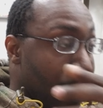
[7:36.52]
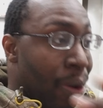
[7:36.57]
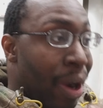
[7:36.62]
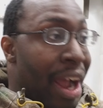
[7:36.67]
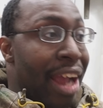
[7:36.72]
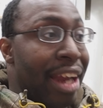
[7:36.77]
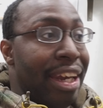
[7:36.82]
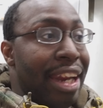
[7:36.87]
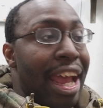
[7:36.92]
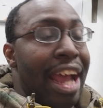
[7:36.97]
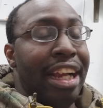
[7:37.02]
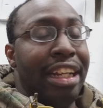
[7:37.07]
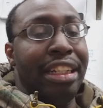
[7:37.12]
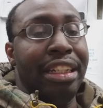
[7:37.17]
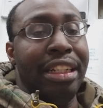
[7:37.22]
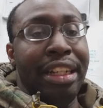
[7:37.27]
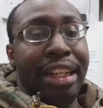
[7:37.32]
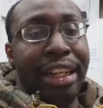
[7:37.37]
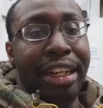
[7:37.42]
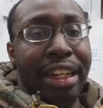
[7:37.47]
I had to
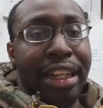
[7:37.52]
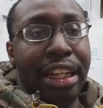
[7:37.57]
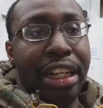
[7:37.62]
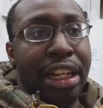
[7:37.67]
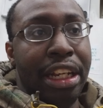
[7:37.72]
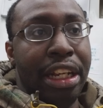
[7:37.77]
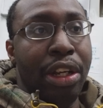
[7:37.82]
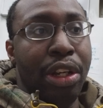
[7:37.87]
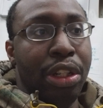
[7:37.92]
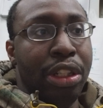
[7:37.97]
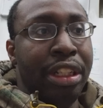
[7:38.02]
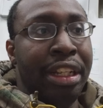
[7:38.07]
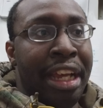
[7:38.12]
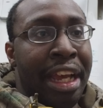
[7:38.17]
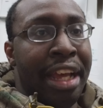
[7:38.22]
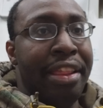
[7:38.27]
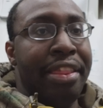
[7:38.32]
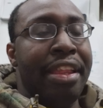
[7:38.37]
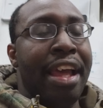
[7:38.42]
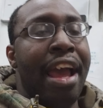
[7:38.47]
actually
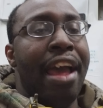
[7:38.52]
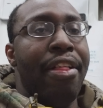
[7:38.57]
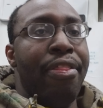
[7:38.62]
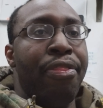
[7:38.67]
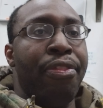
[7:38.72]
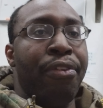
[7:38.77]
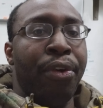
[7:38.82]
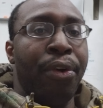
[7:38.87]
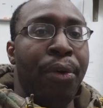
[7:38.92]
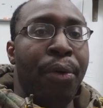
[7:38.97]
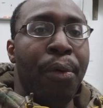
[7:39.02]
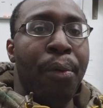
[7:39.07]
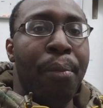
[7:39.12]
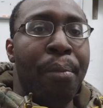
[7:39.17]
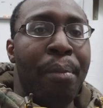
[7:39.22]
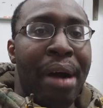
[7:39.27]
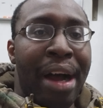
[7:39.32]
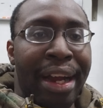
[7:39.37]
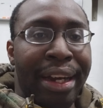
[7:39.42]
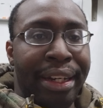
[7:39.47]
get that through
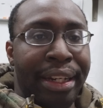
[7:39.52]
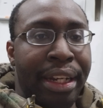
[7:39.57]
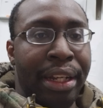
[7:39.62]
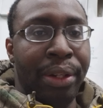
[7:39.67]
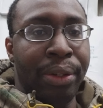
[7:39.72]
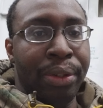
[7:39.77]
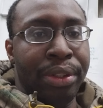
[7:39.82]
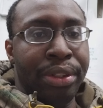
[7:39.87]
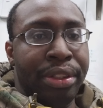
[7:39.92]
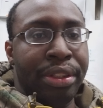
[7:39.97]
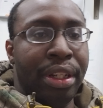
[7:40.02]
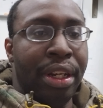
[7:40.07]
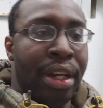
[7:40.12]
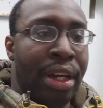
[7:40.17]
my dealer's